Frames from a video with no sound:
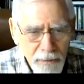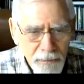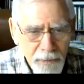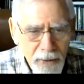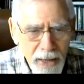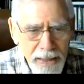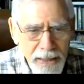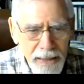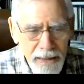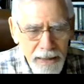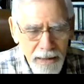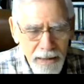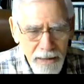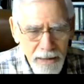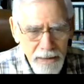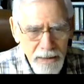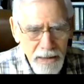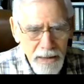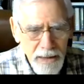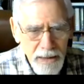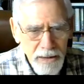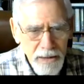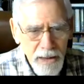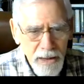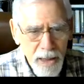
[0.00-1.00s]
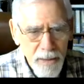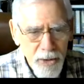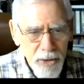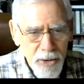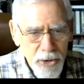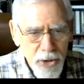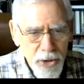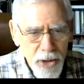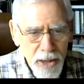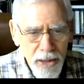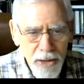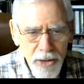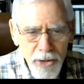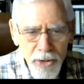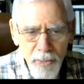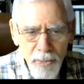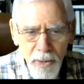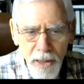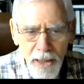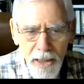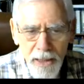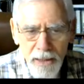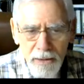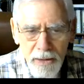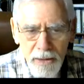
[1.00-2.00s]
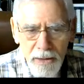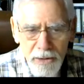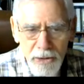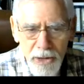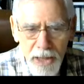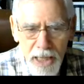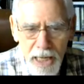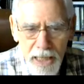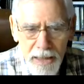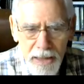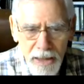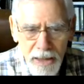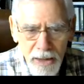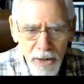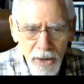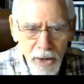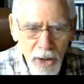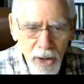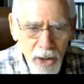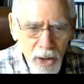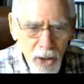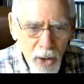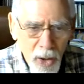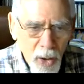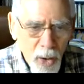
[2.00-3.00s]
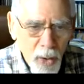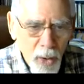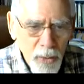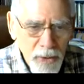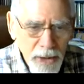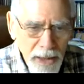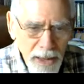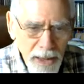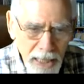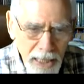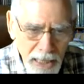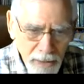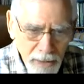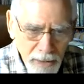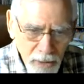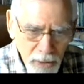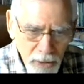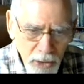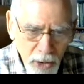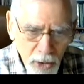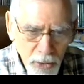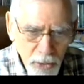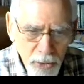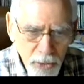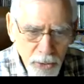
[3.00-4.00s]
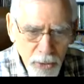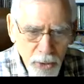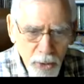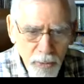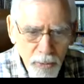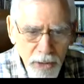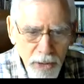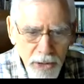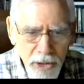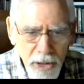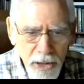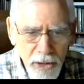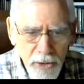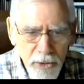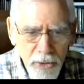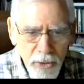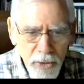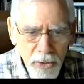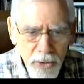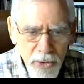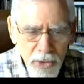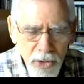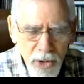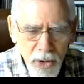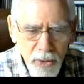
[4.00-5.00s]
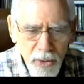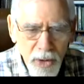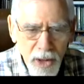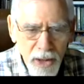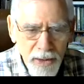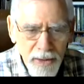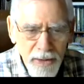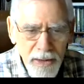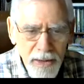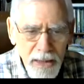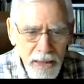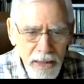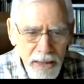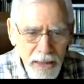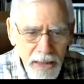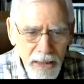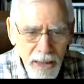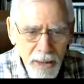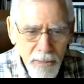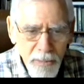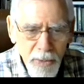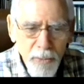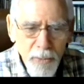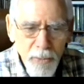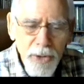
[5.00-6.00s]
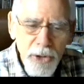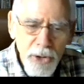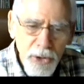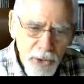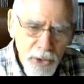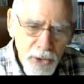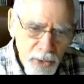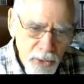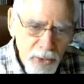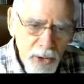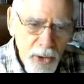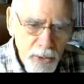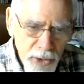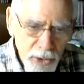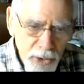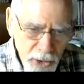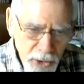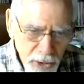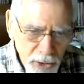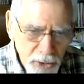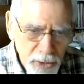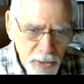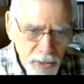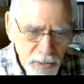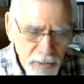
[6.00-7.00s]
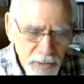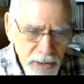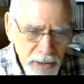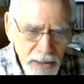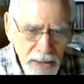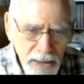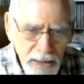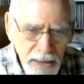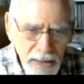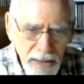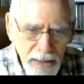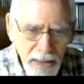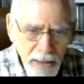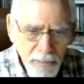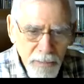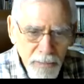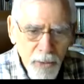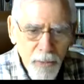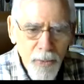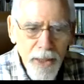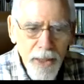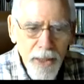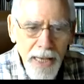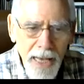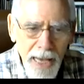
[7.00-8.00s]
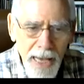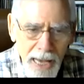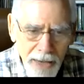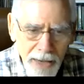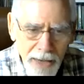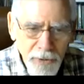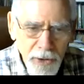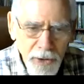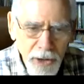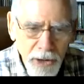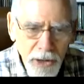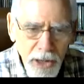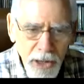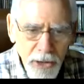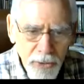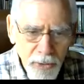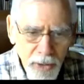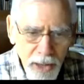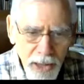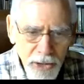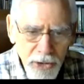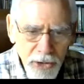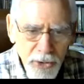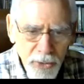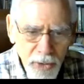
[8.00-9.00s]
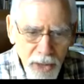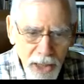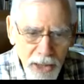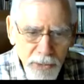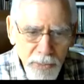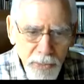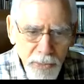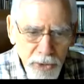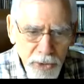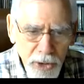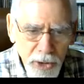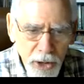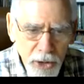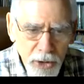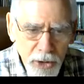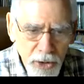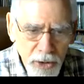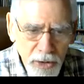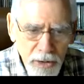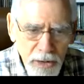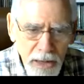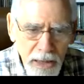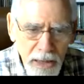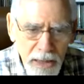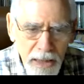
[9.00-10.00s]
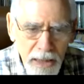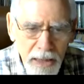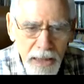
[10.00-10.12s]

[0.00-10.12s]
fighting climate change by attacking only agricultural, residential, and so on. But we should do those too. But we have to address transportation,